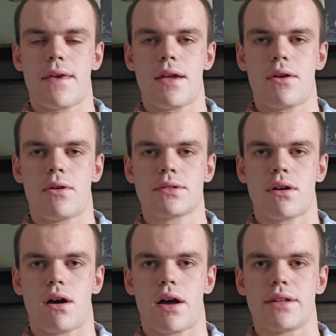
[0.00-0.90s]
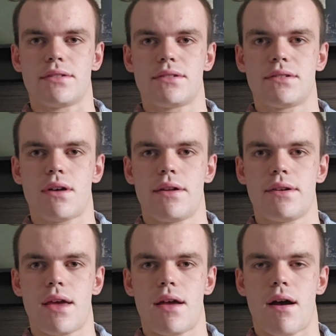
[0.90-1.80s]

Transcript: theaters on Sunday